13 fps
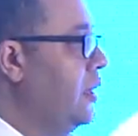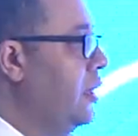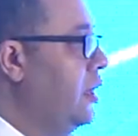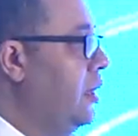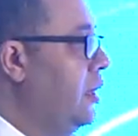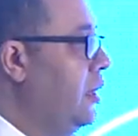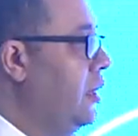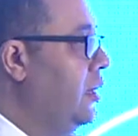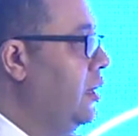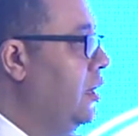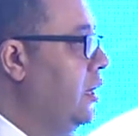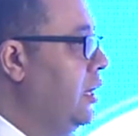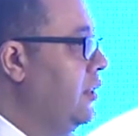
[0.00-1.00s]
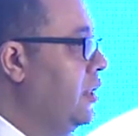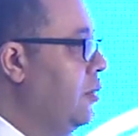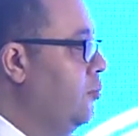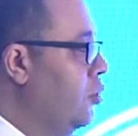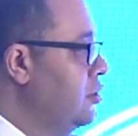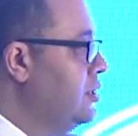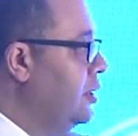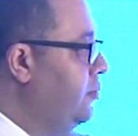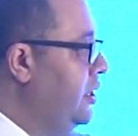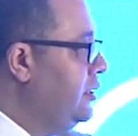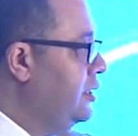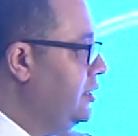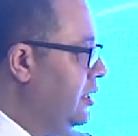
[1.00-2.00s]
and most
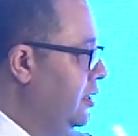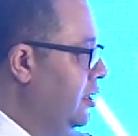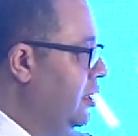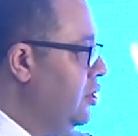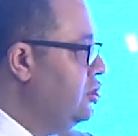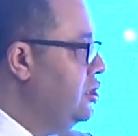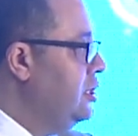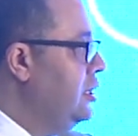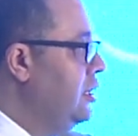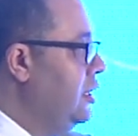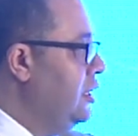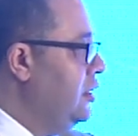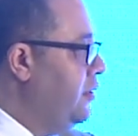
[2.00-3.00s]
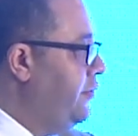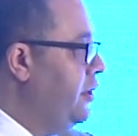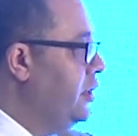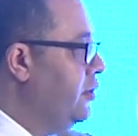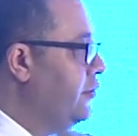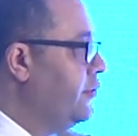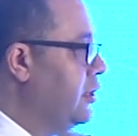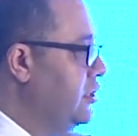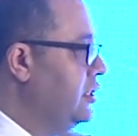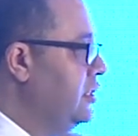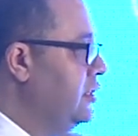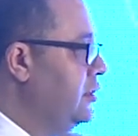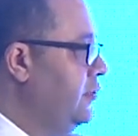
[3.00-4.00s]
updated technology in the field of
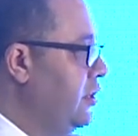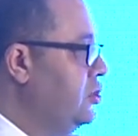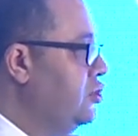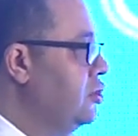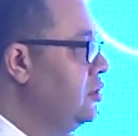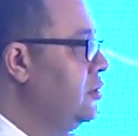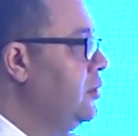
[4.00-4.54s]
cardiac intervention.